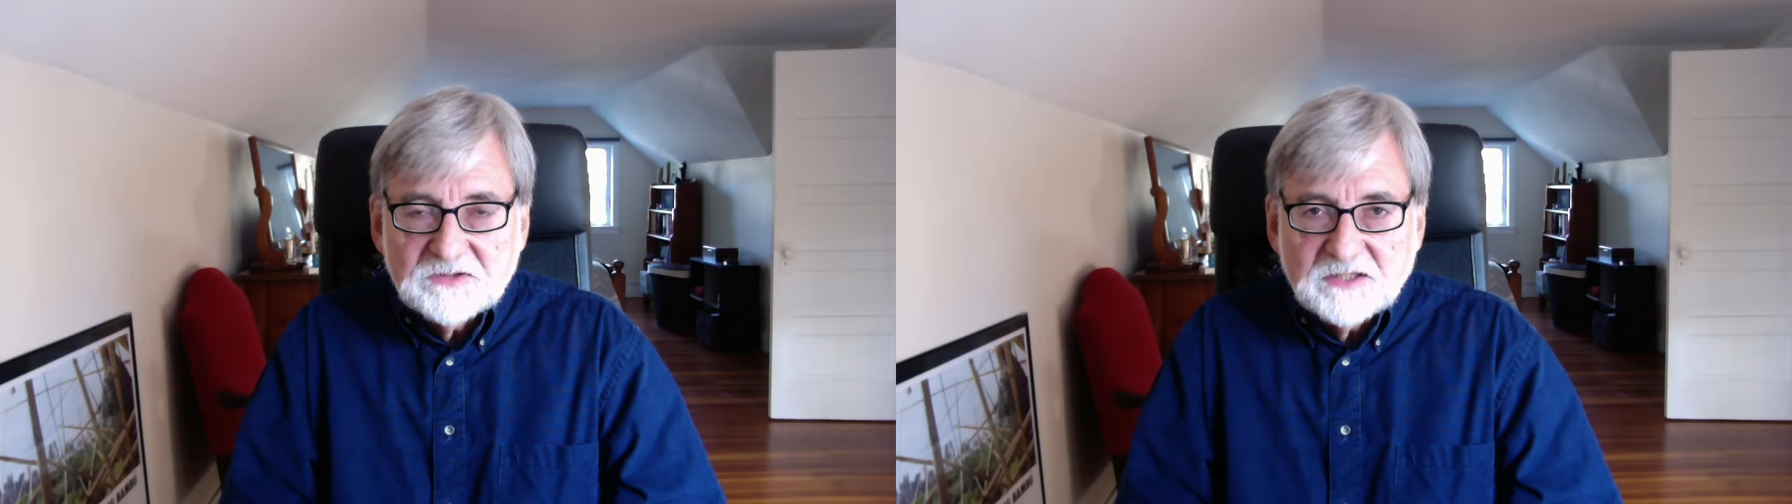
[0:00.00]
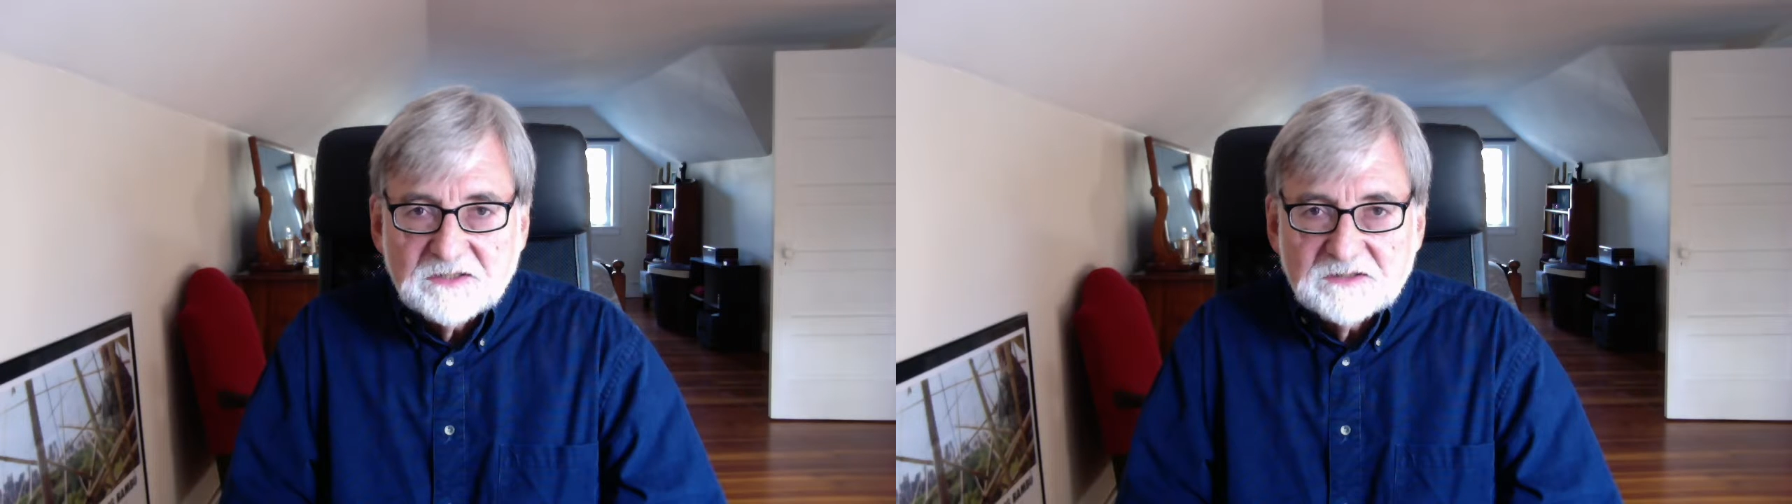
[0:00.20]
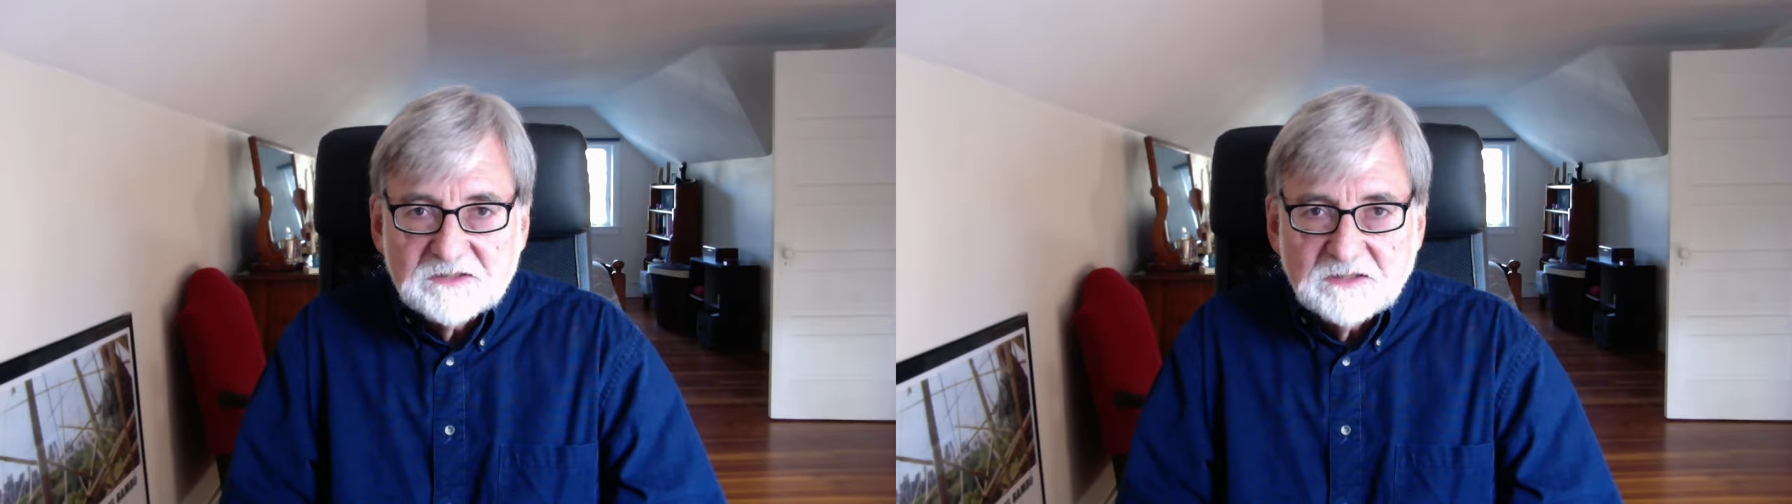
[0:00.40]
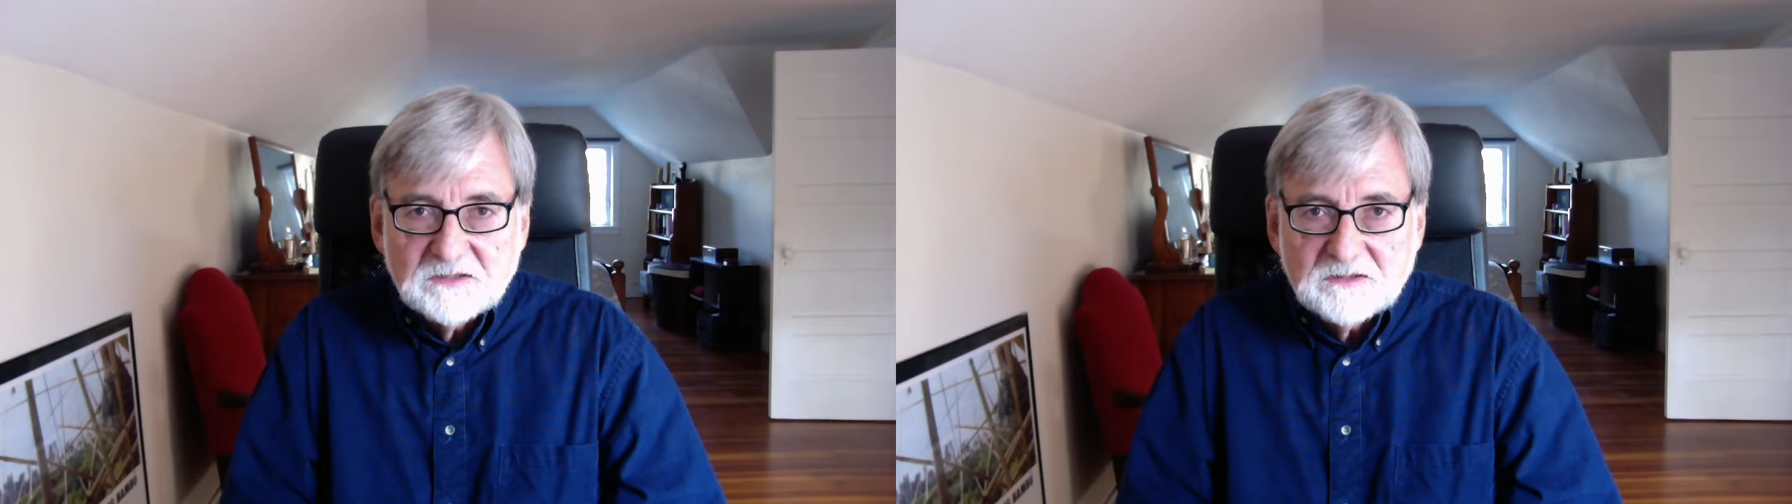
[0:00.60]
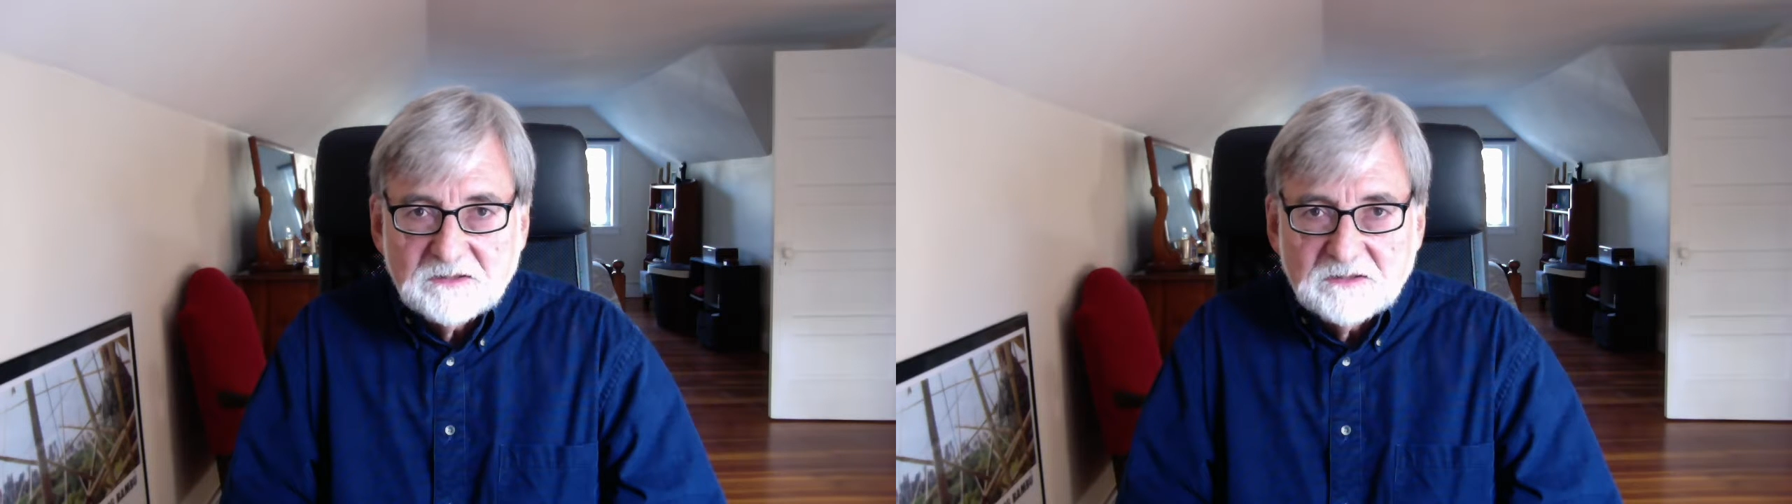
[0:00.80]
getting
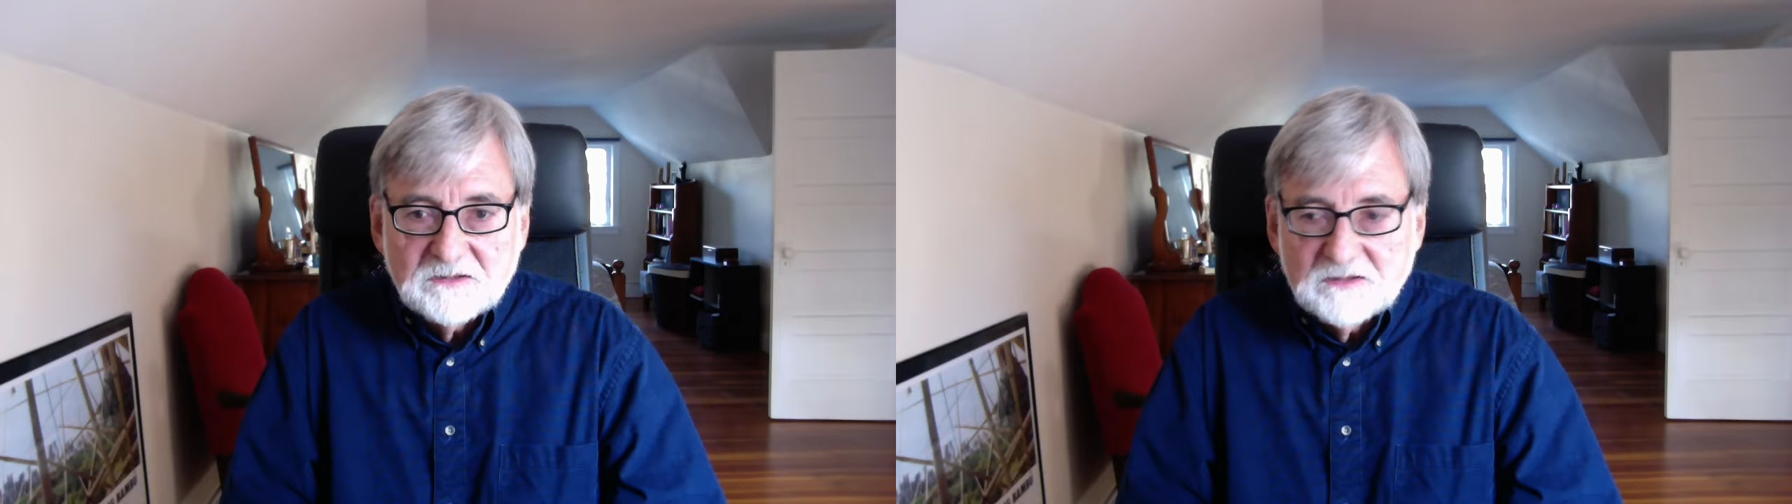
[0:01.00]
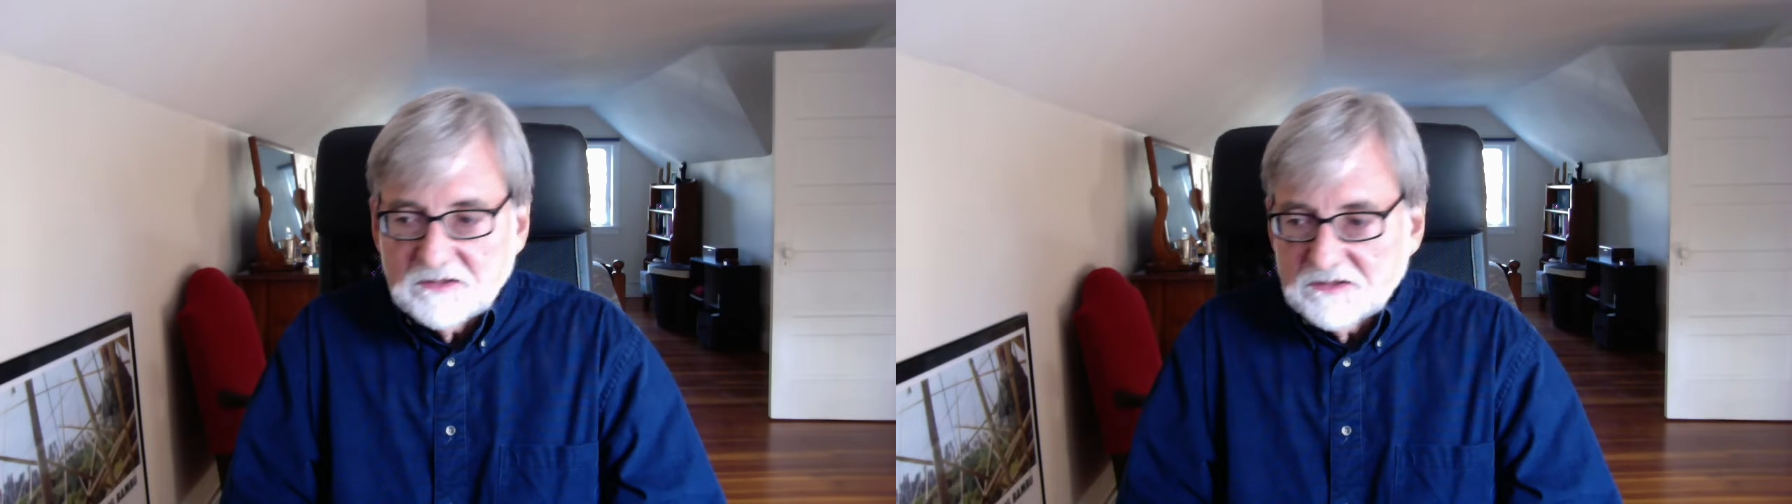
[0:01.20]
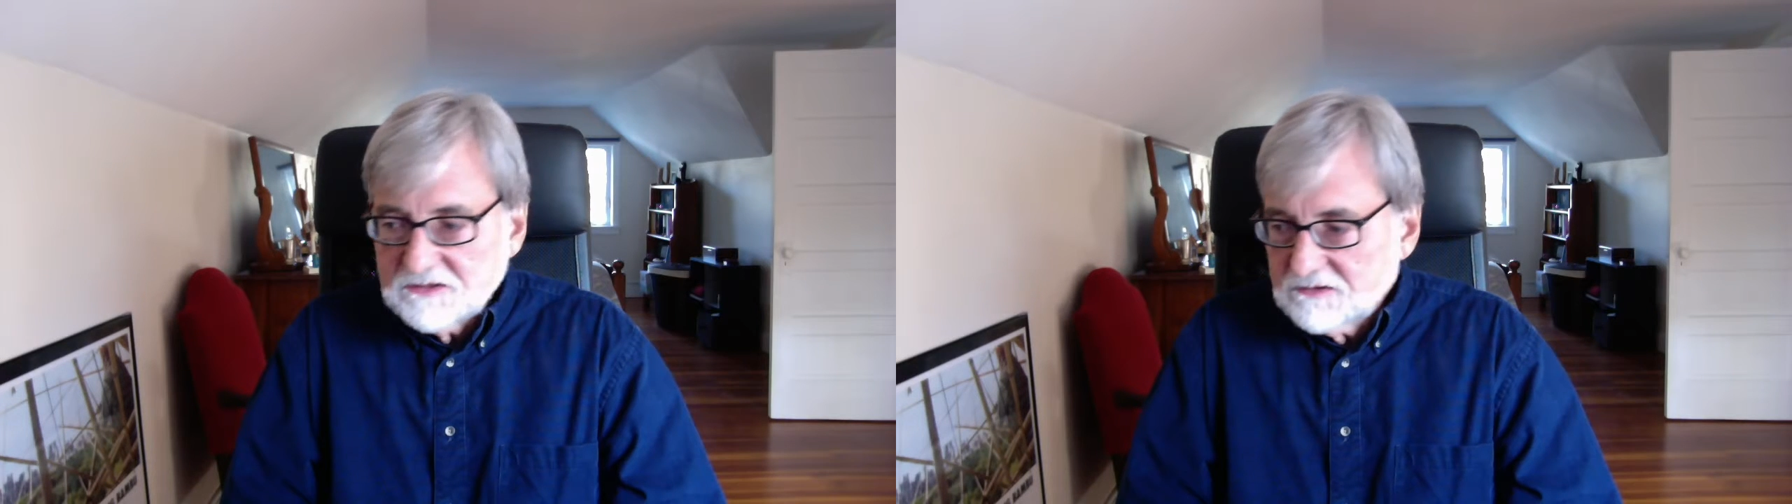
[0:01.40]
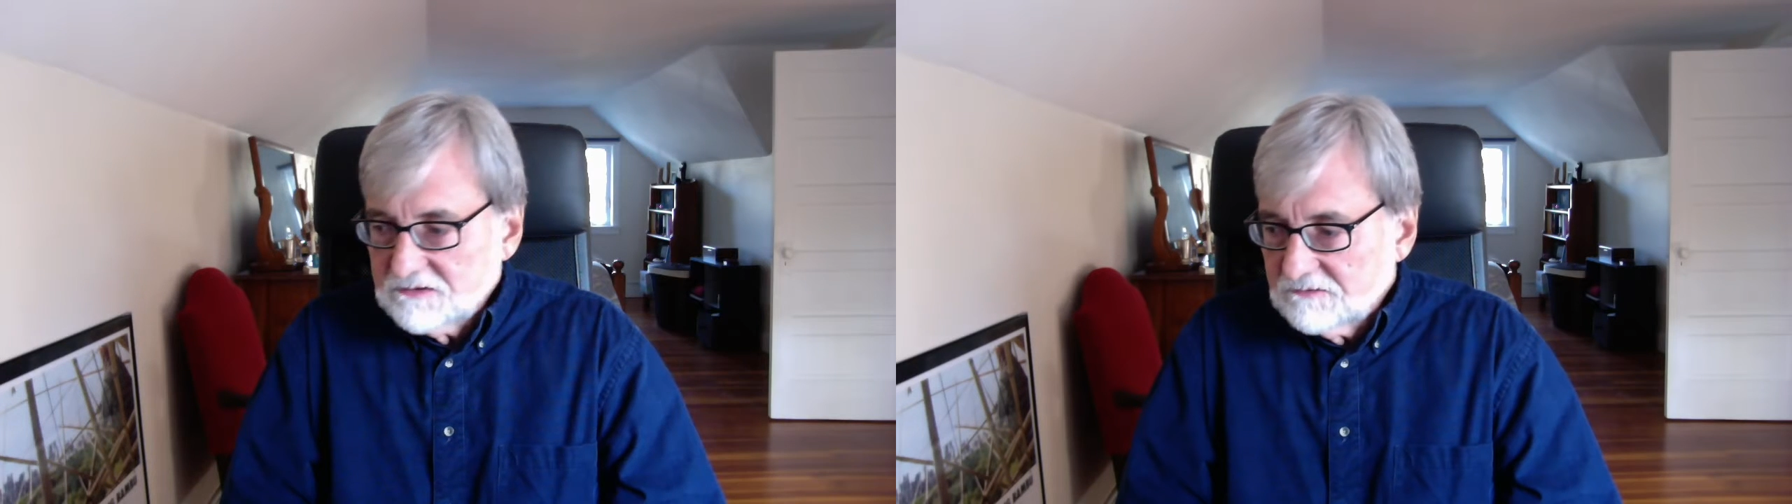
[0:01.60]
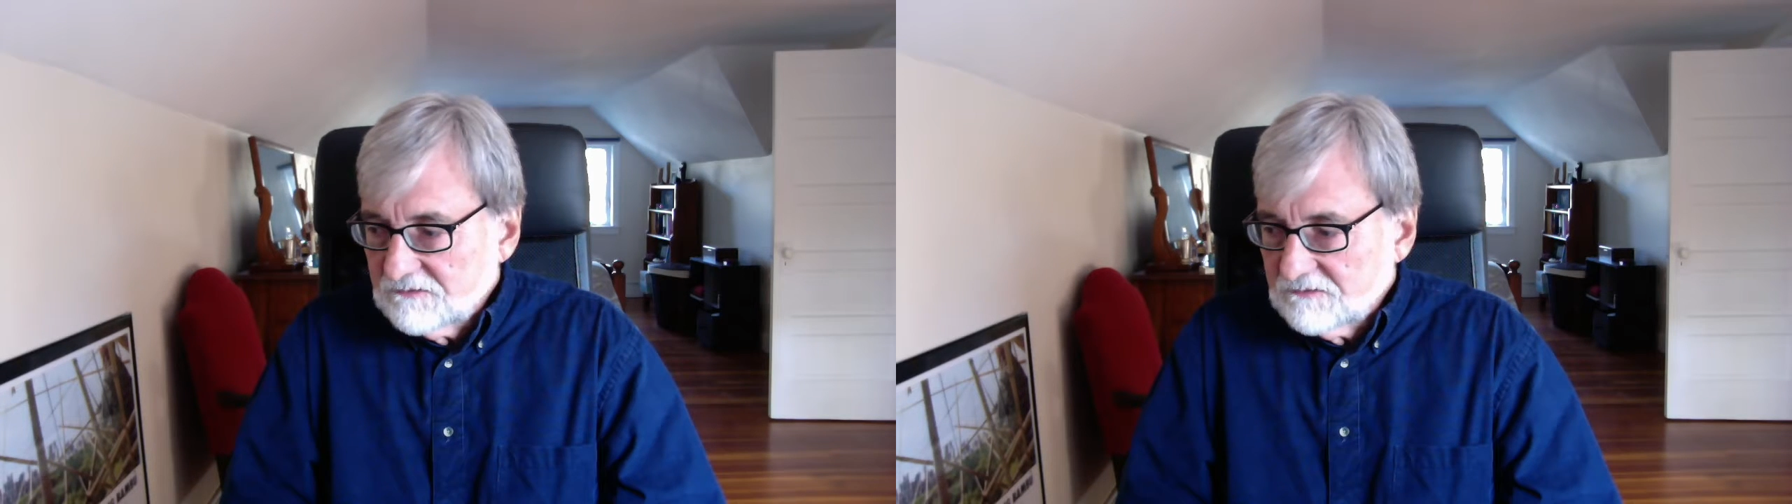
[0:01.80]
stuck on this